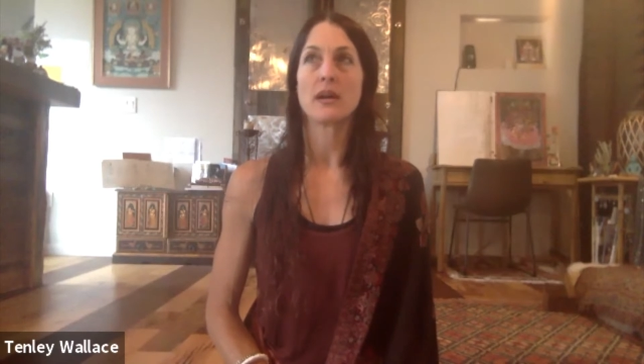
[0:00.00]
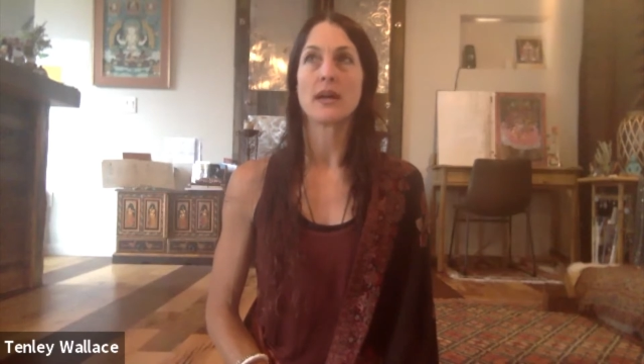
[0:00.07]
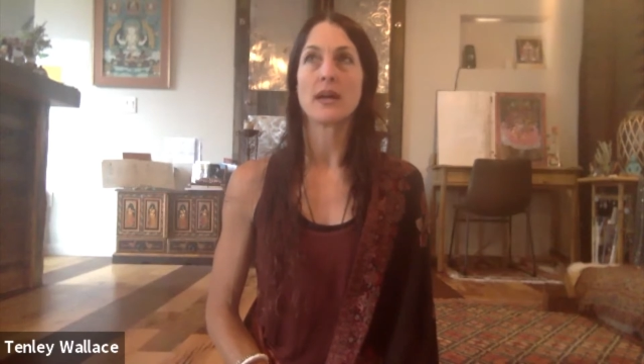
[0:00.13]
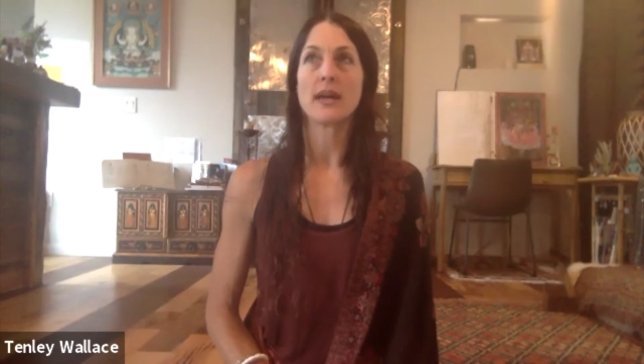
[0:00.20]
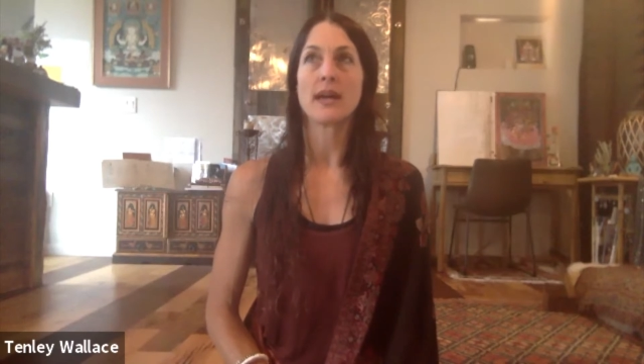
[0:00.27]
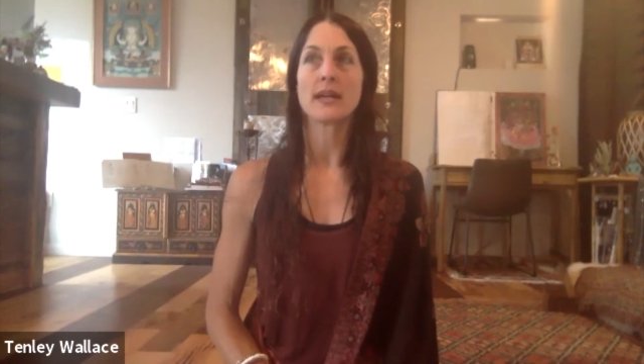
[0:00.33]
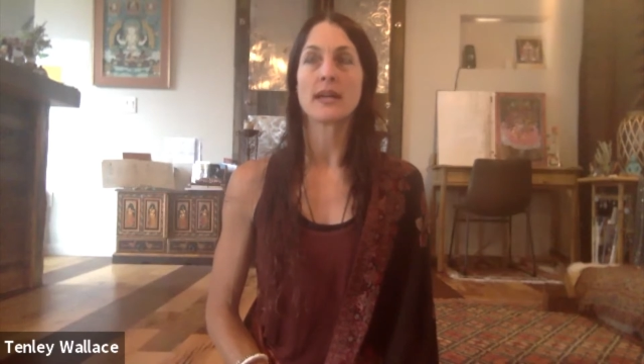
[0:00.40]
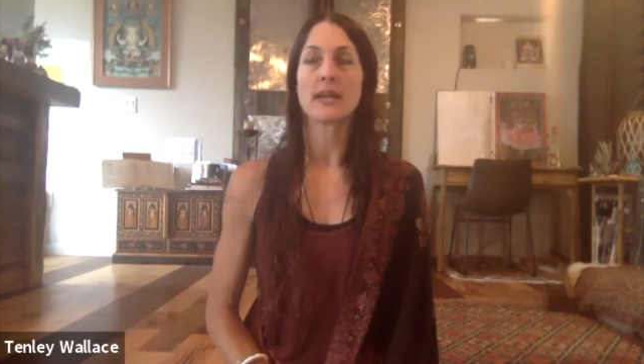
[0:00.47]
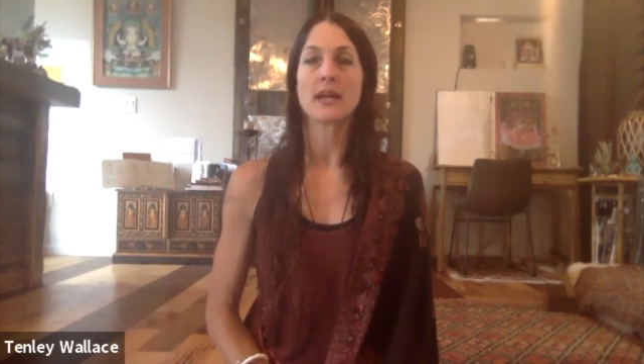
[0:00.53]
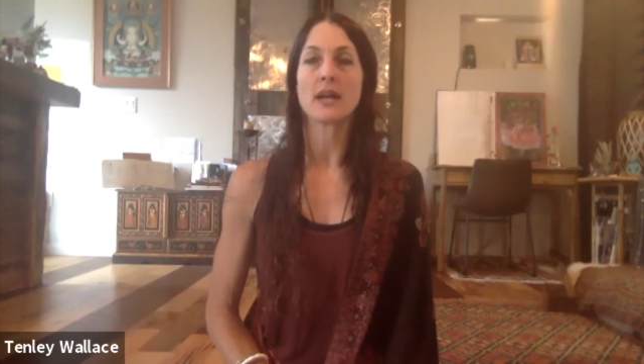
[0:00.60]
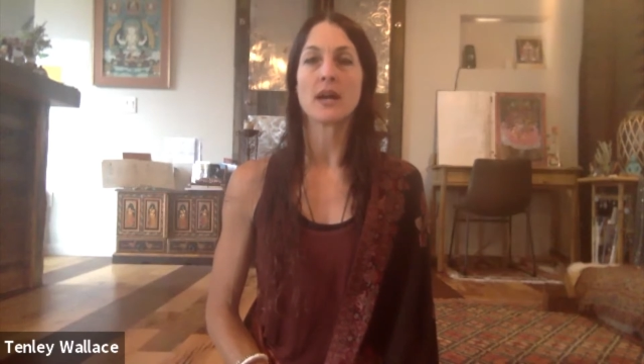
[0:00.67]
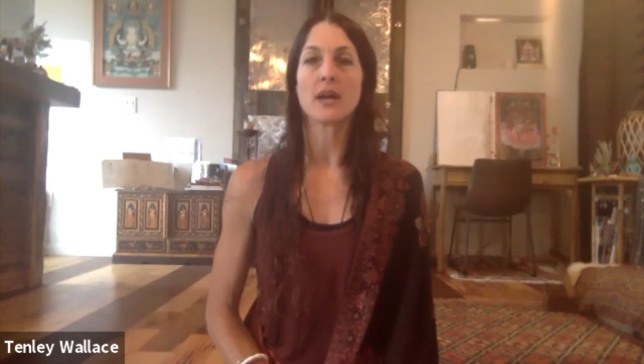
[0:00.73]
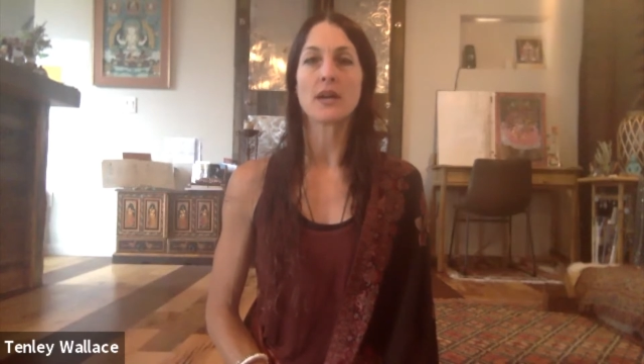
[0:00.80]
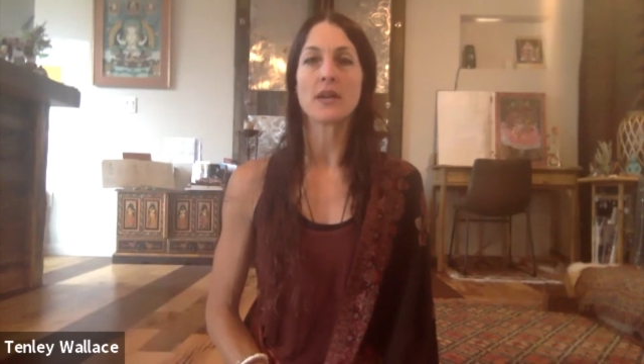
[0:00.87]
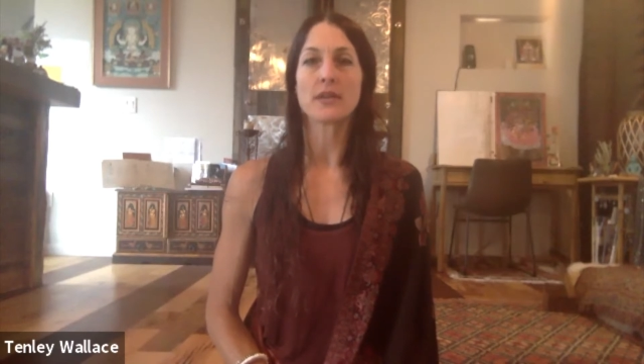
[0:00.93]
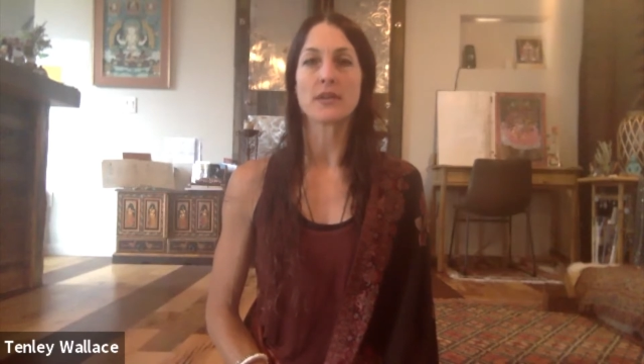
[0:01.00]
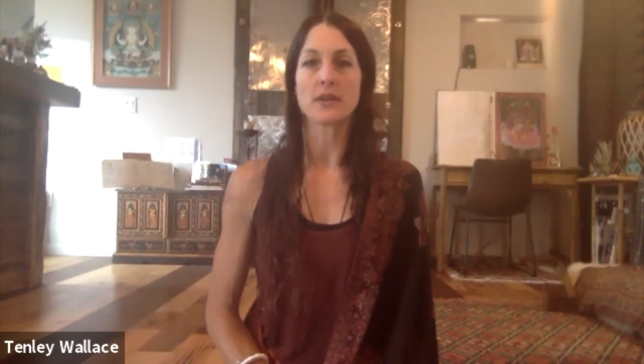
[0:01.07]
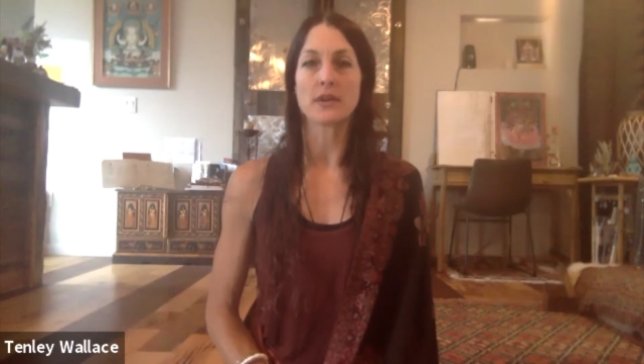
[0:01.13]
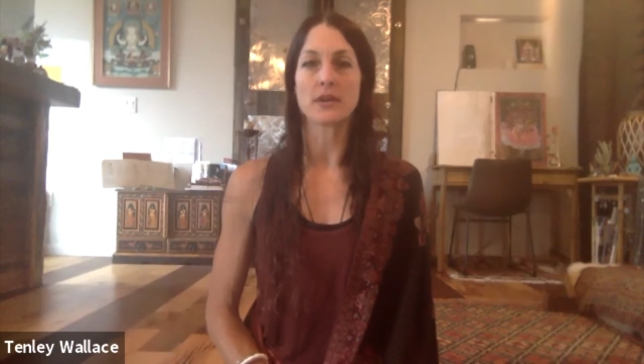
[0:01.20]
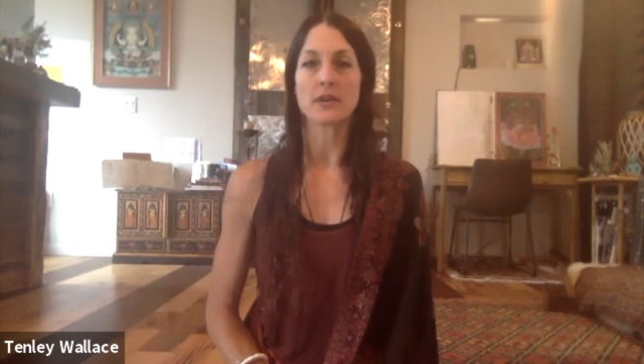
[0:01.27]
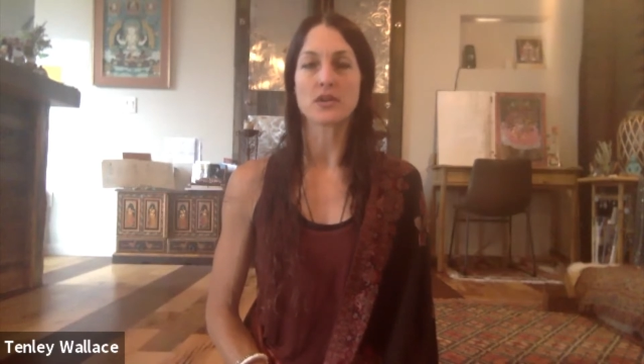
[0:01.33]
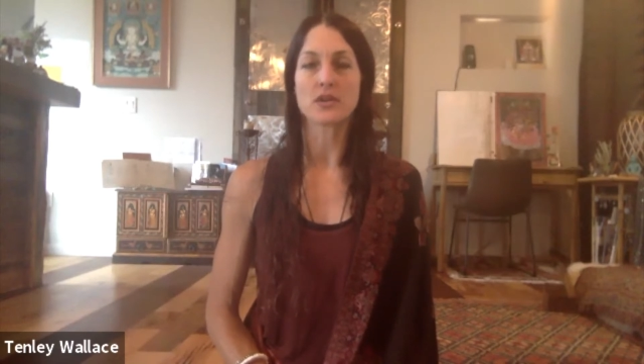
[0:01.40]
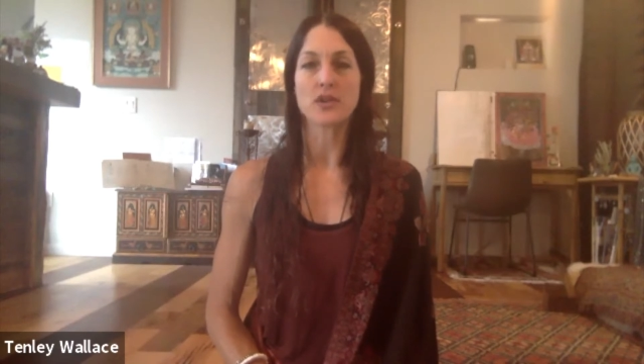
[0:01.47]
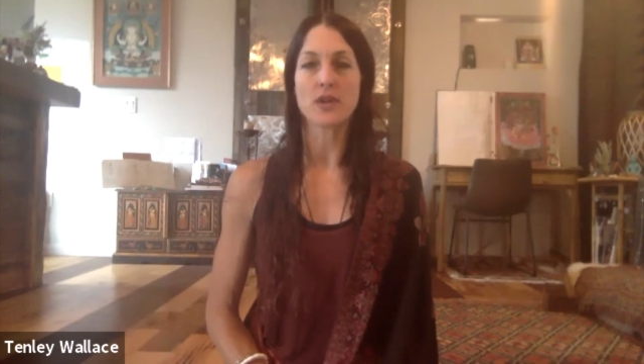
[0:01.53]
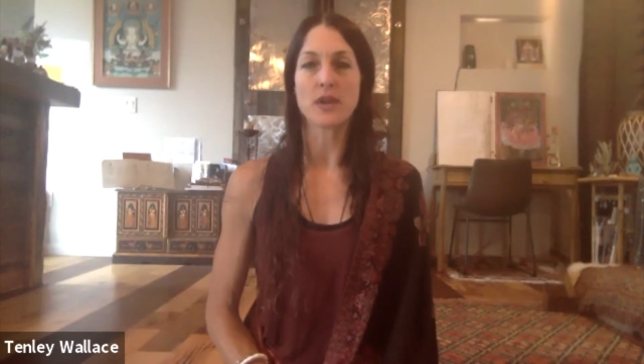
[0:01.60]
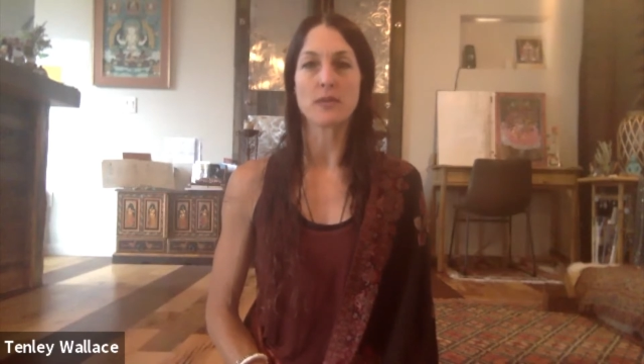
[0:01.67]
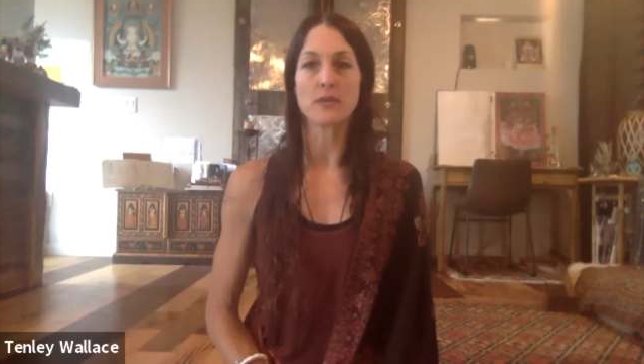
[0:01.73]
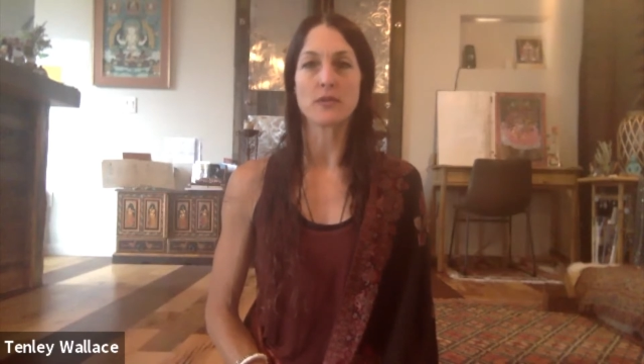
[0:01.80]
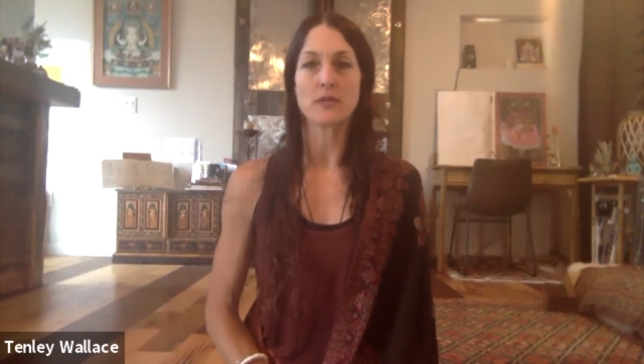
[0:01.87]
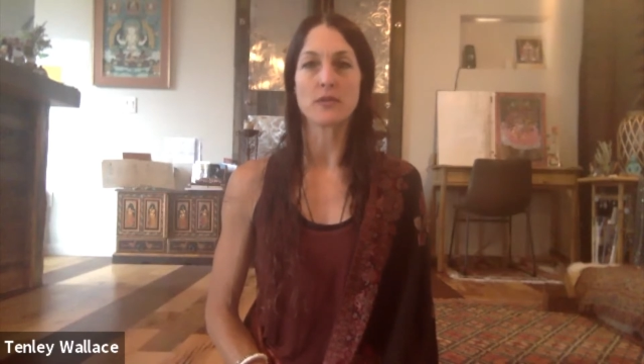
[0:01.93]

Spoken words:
any other tribal